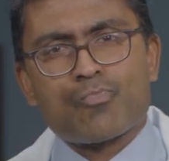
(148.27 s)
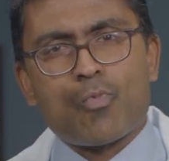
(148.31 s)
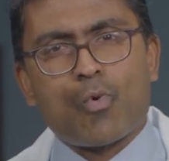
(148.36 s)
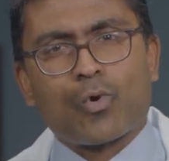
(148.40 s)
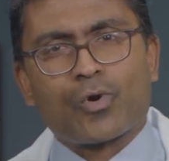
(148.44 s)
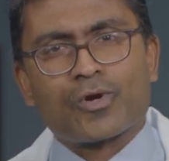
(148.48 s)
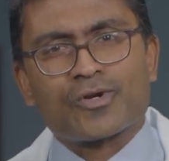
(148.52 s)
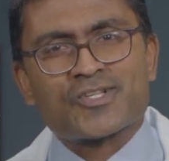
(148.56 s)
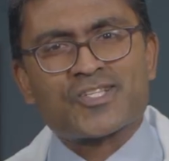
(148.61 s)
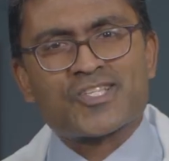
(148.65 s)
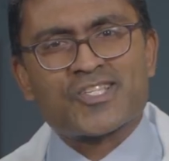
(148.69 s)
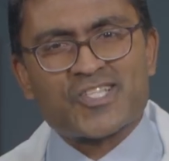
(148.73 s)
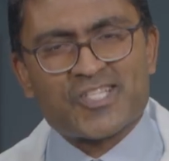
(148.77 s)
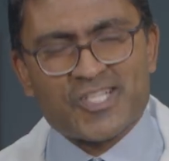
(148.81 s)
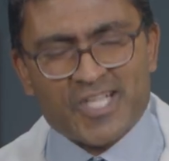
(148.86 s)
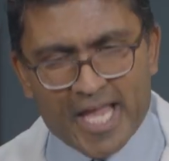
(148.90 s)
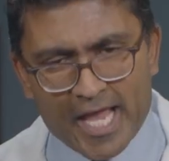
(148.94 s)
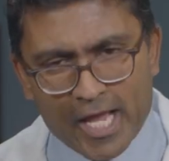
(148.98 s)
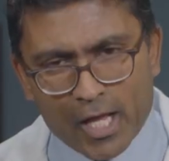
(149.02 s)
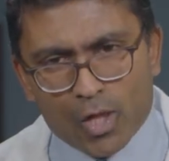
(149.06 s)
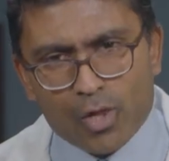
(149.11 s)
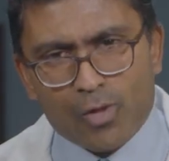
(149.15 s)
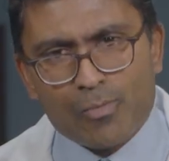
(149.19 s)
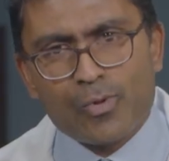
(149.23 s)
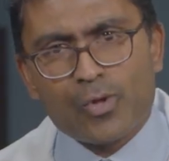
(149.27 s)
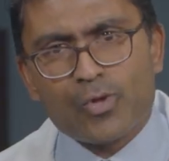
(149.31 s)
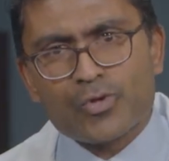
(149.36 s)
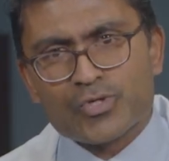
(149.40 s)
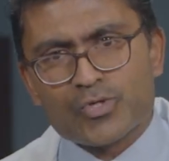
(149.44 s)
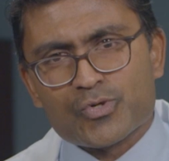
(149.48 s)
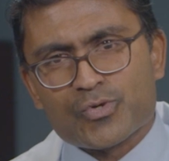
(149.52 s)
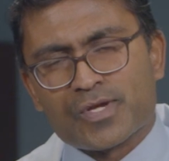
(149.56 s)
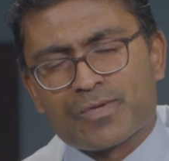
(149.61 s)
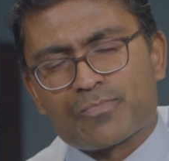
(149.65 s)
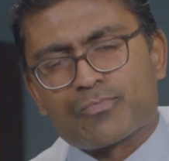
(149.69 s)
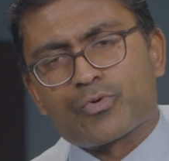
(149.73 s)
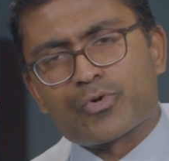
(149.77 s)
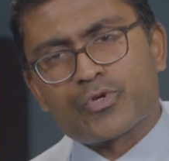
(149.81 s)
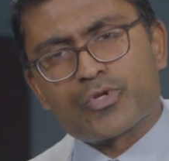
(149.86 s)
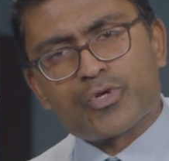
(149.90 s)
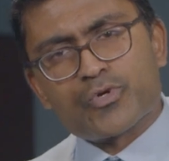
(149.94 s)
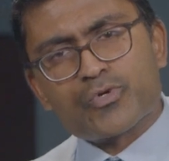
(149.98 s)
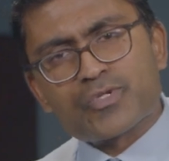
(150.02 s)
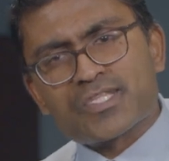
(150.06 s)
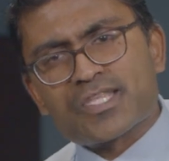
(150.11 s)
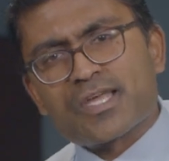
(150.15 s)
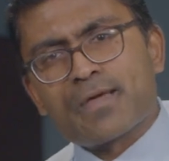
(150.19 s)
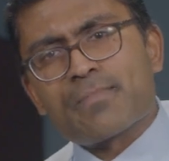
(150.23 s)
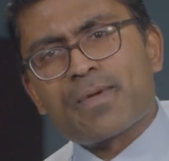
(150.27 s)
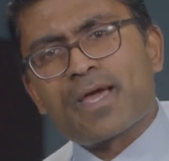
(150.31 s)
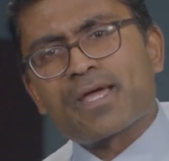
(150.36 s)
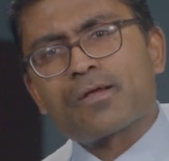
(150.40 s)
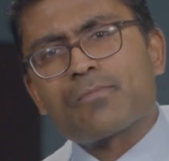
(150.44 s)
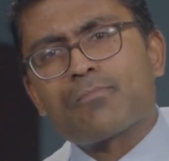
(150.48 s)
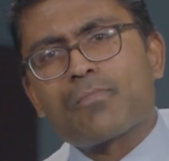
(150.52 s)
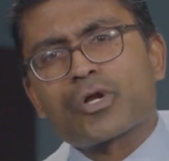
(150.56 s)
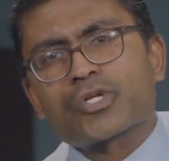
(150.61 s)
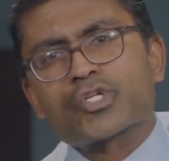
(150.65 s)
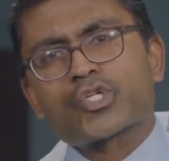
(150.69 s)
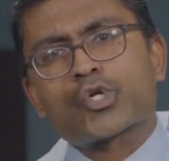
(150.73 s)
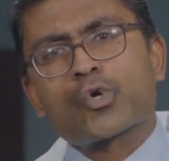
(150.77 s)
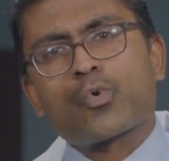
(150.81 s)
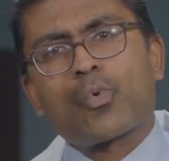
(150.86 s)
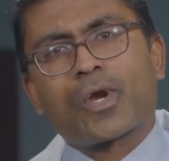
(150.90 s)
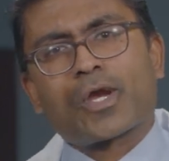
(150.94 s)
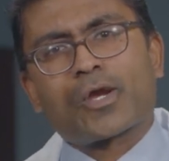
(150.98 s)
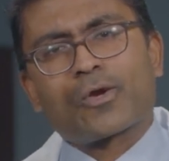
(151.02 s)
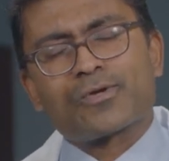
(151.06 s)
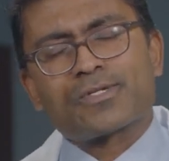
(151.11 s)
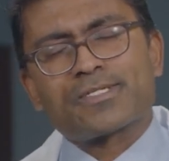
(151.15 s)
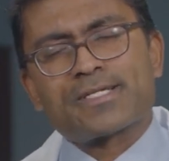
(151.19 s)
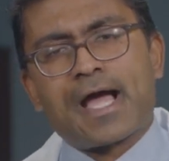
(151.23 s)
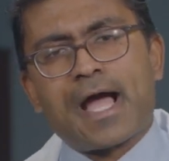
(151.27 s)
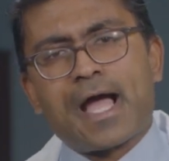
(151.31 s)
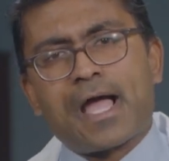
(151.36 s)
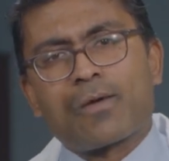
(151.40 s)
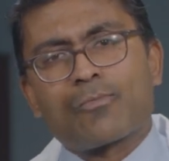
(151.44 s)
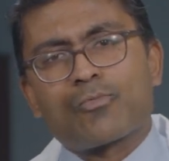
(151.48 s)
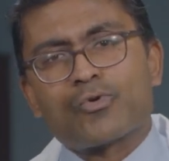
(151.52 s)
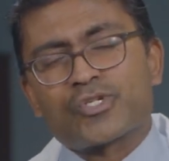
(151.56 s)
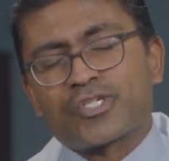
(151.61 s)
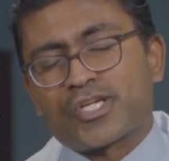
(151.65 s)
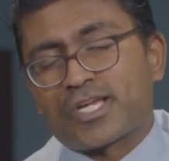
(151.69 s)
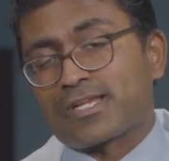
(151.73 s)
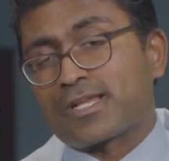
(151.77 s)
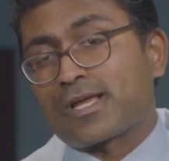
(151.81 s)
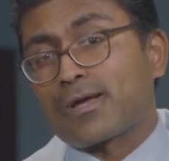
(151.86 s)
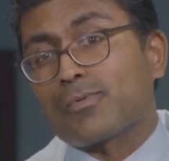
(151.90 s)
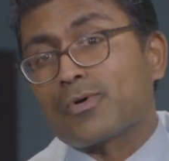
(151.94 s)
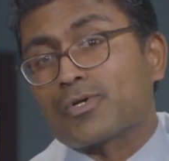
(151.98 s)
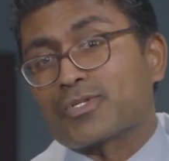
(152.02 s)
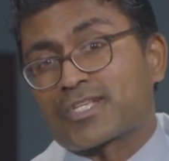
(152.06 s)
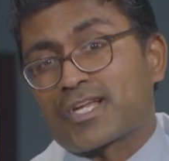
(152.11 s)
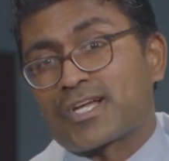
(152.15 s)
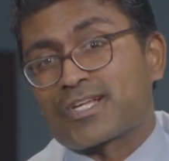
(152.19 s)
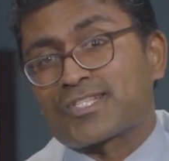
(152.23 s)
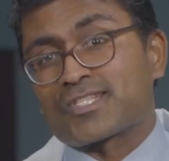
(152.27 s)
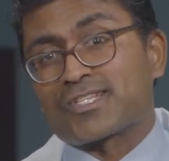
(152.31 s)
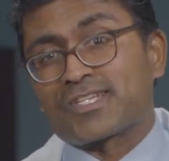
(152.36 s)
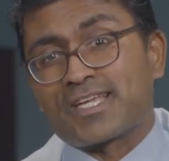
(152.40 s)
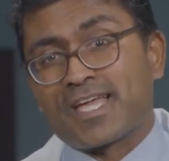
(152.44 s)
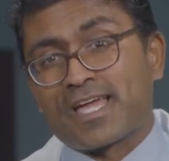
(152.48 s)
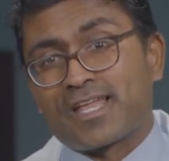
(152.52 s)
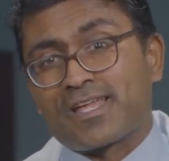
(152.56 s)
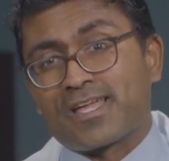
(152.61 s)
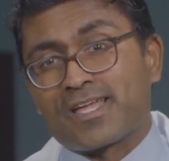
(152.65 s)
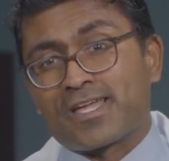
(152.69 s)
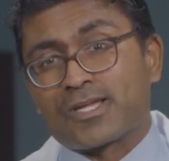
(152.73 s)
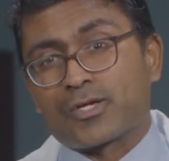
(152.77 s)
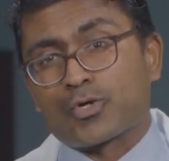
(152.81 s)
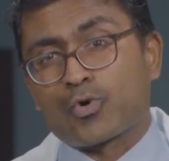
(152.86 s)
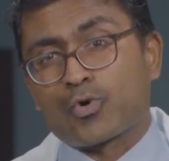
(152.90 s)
more scalable. You can produce them at a much quicker time, which enables us to get a